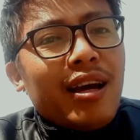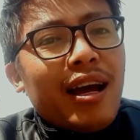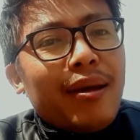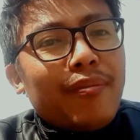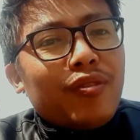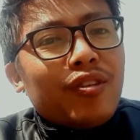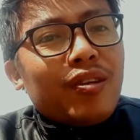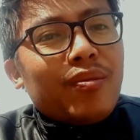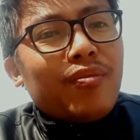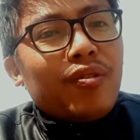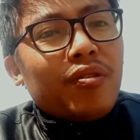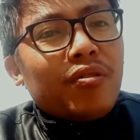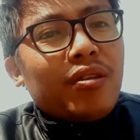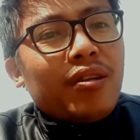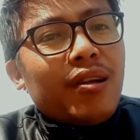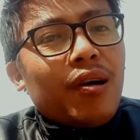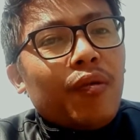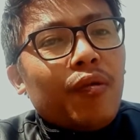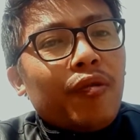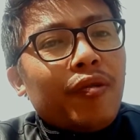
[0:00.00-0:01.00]
I'm giving you the
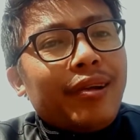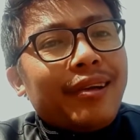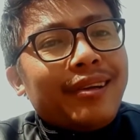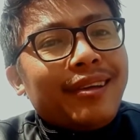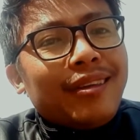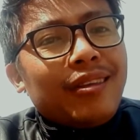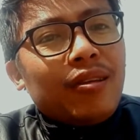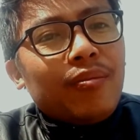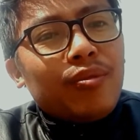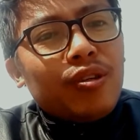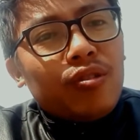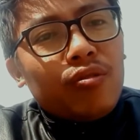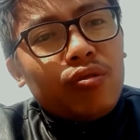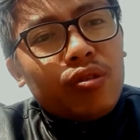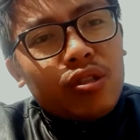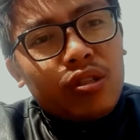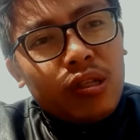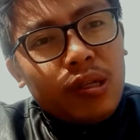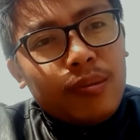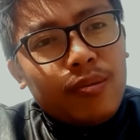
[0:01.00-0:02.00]
download link in the video
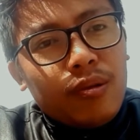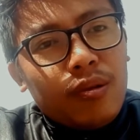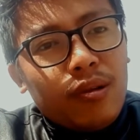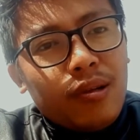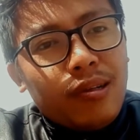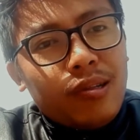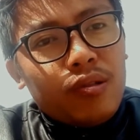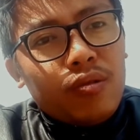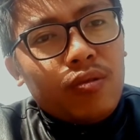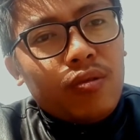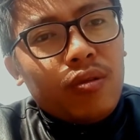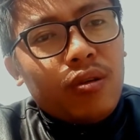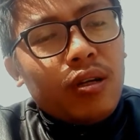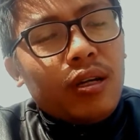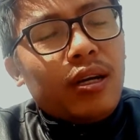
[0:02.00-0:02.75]
description also.